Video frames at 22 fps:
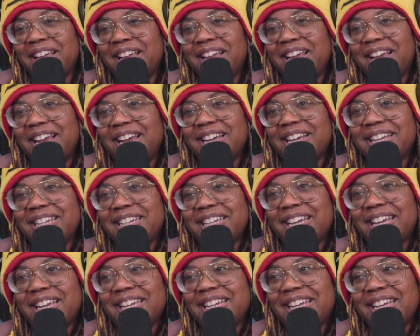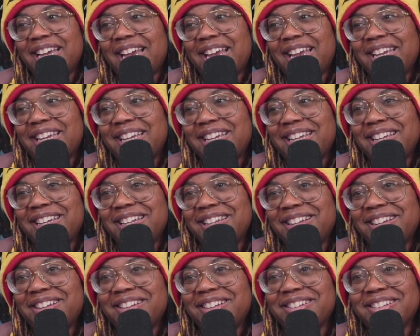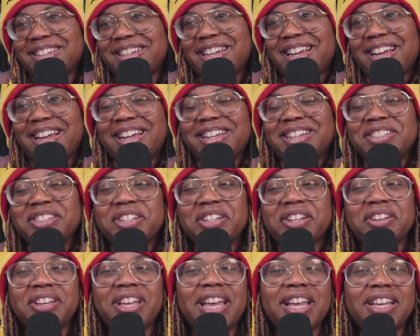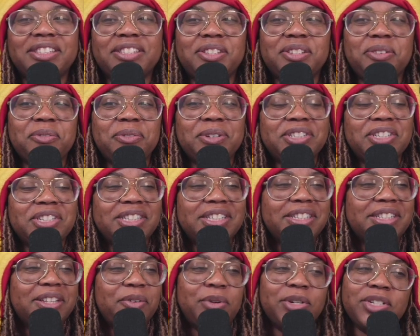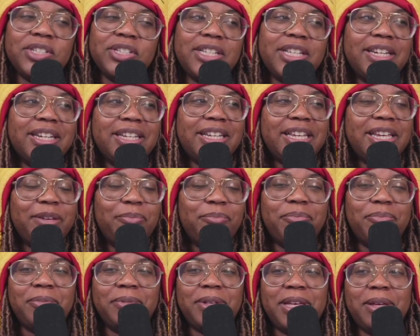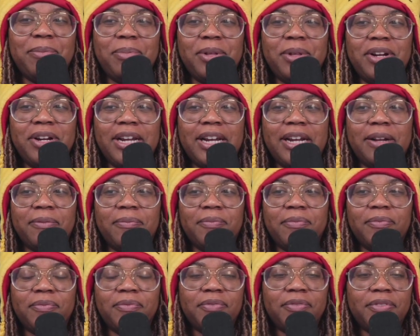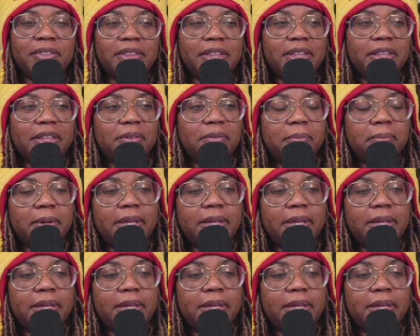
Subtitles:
Ay, ay, ay. Oh, gosh. Okay, so we're just going to keep learning.